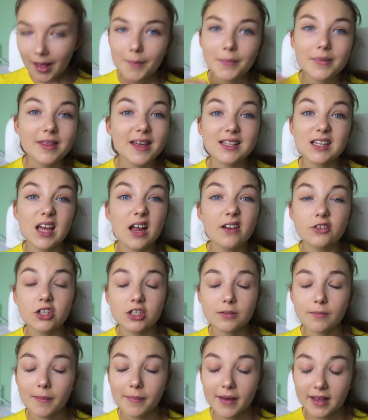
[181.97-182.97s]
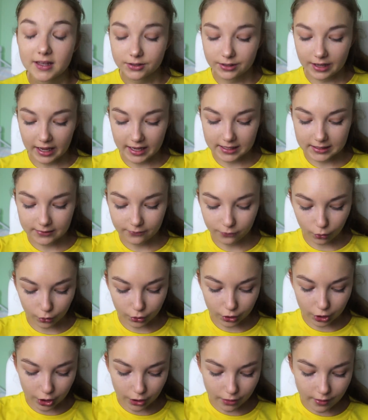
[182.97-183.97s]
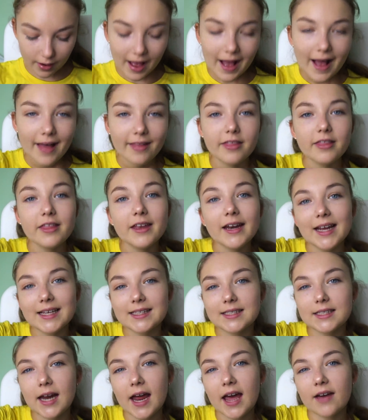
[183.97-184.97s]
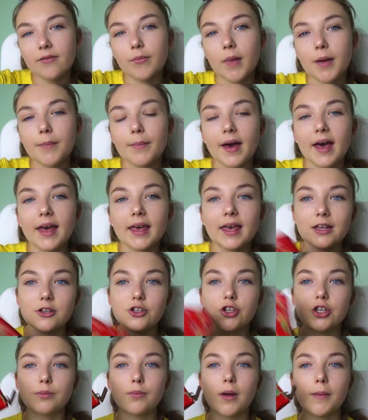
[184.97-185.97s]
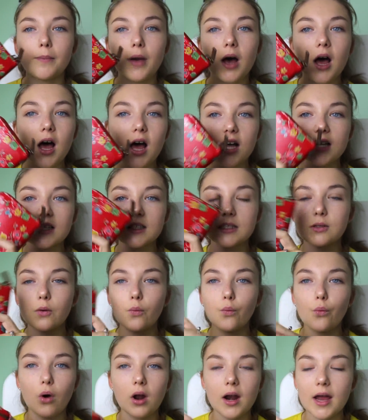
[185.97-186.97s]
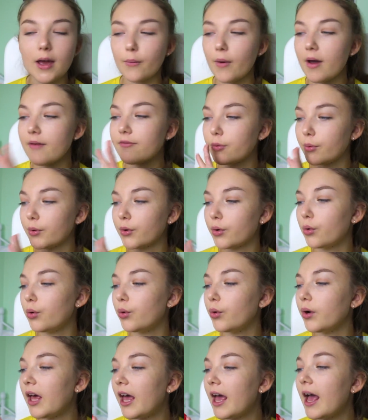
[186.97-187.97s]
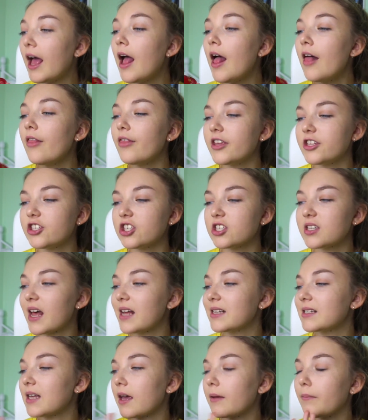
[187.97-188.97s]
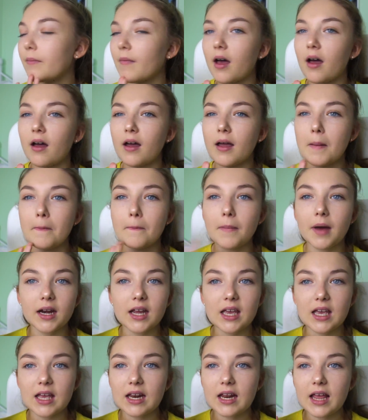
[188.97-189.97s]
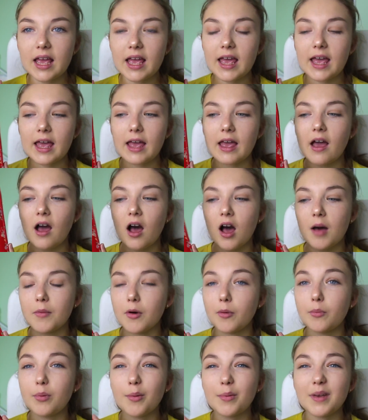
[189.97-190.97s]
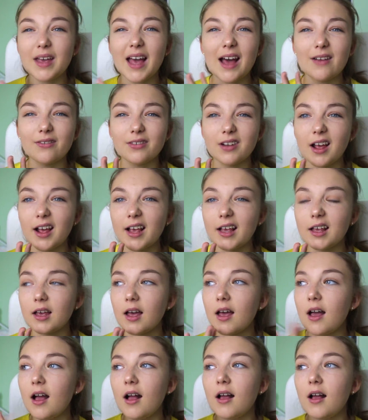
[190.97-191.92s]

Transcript: But that's kind of just my pencil case for you. And then the next thing I have in my bag is just my purse, wallet, whatever you want to call it. This just has like my money in here. It'll probably have like